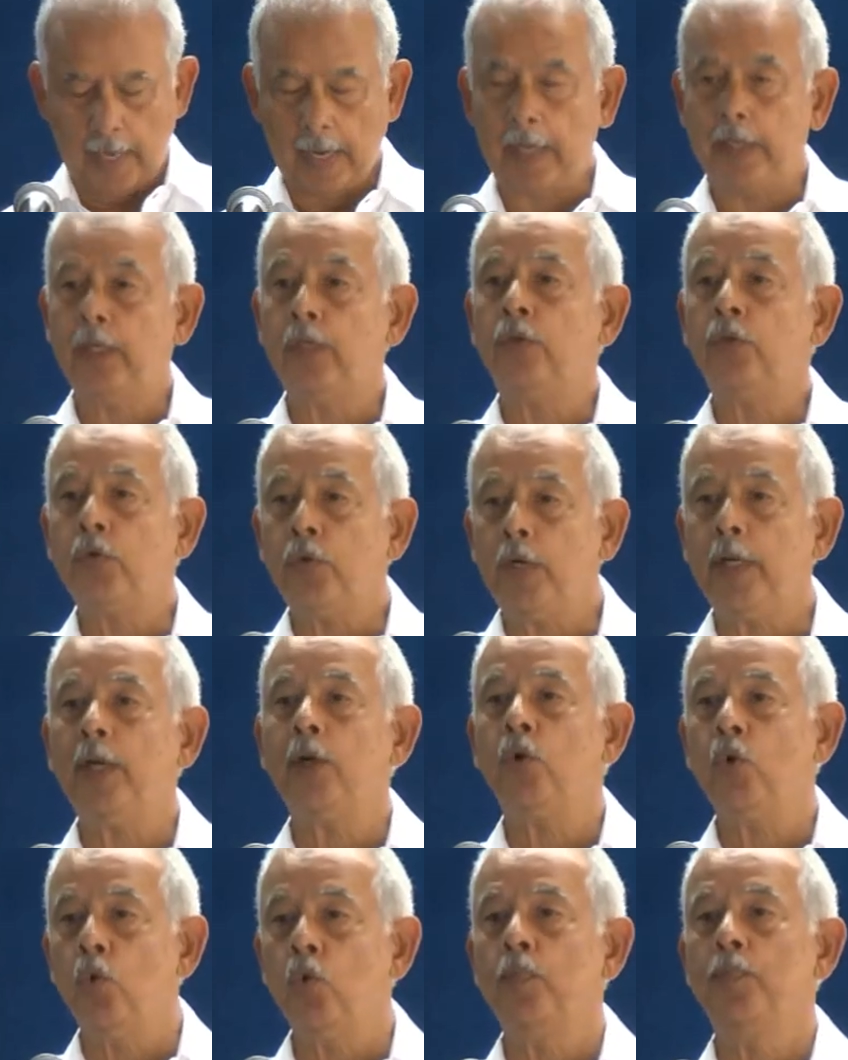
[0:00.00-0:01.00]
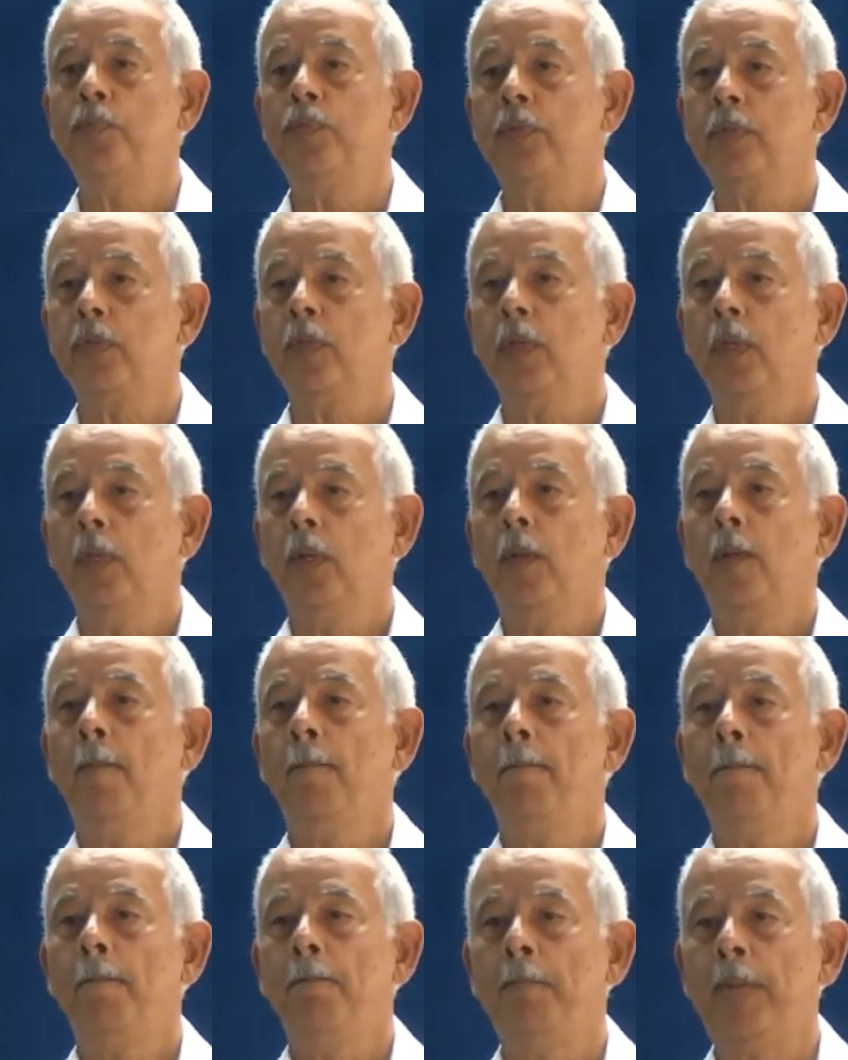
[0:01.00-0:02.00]
And the three groups
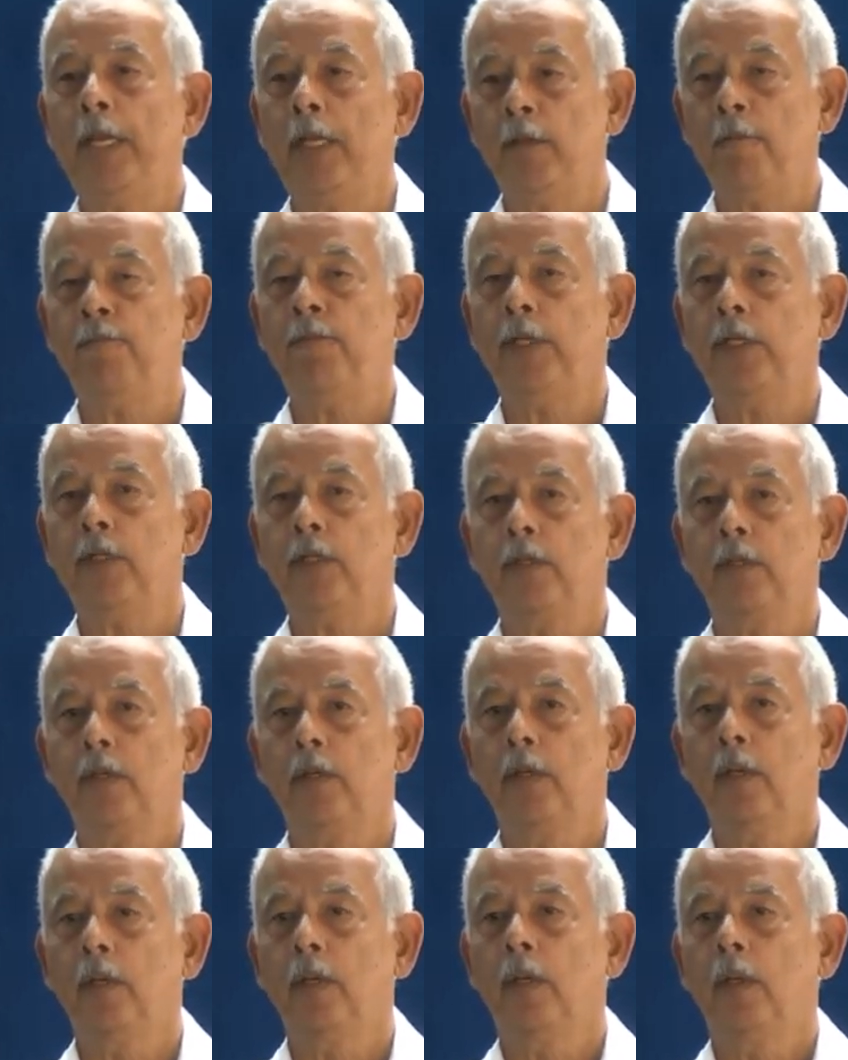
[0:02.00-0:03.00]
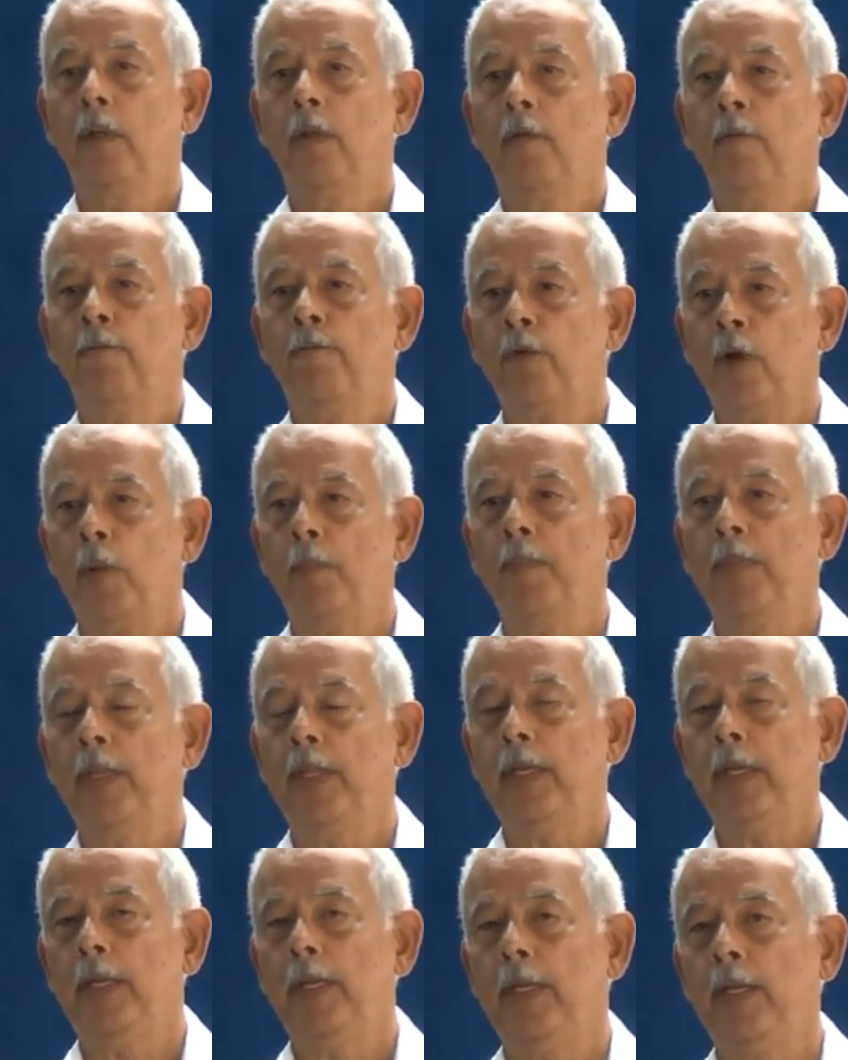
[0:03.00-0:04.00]
benefit from
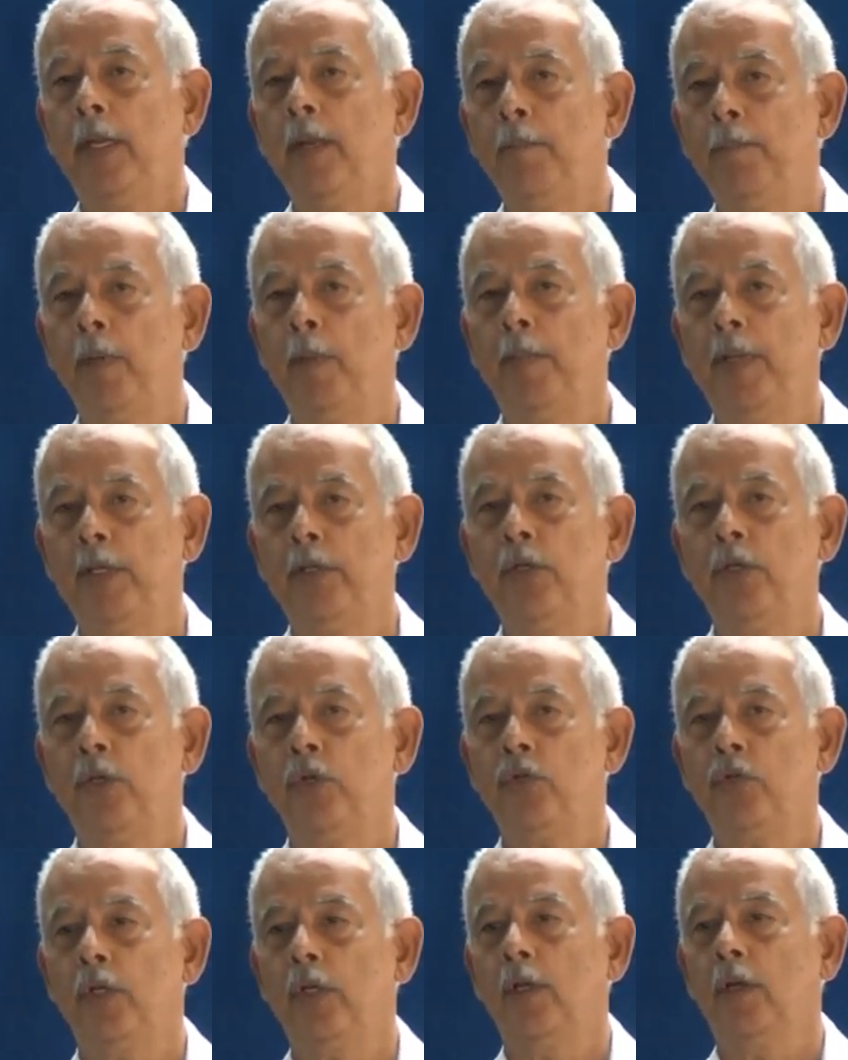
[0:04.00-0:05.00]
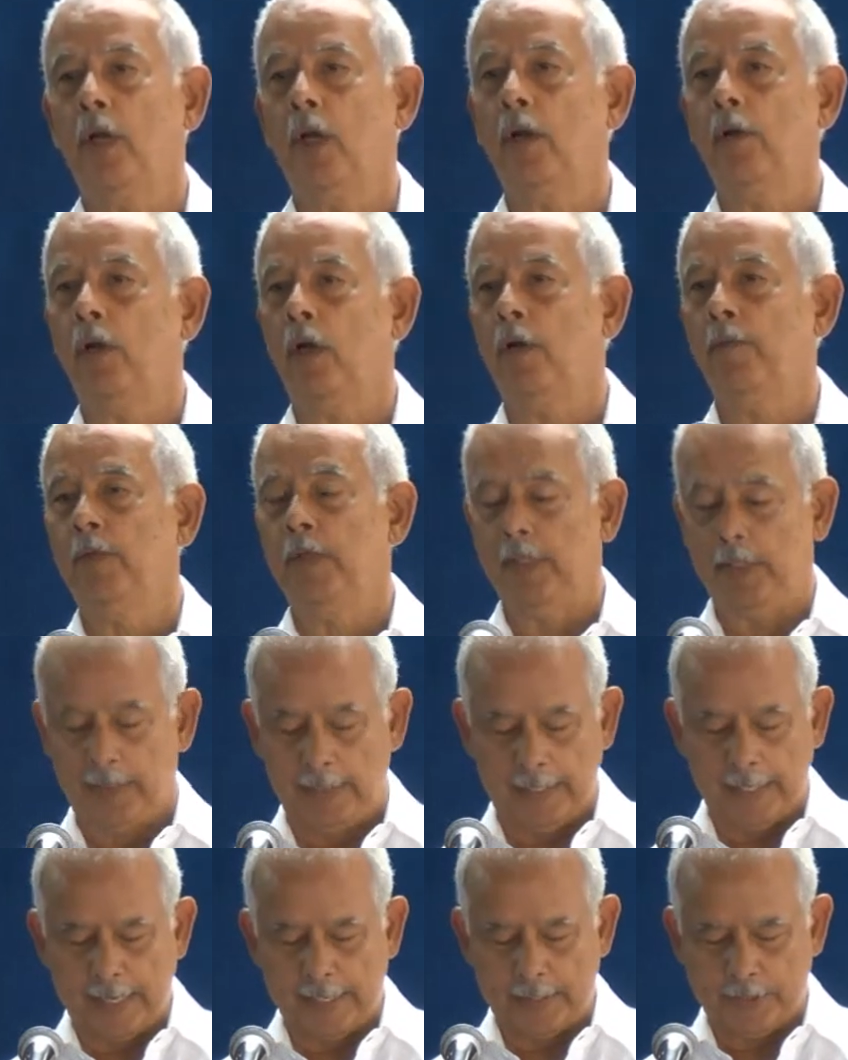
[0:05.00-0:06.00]
the implementation of the
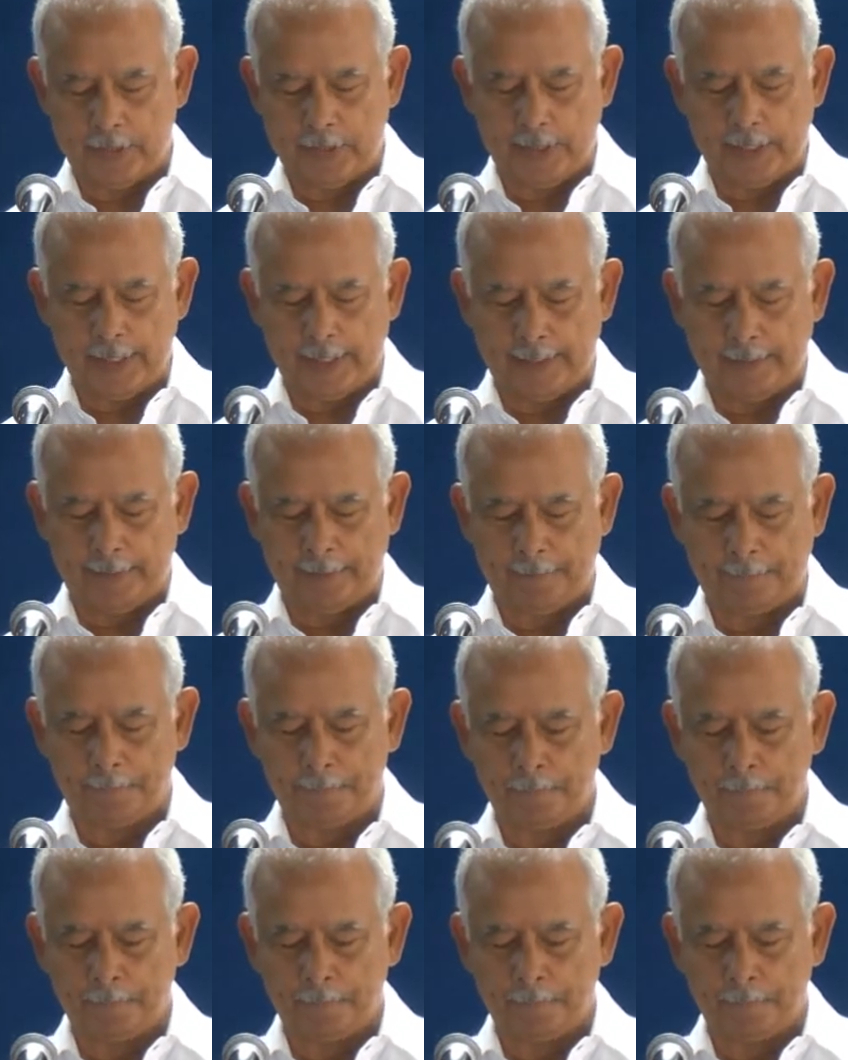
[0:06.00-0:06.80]
EITI.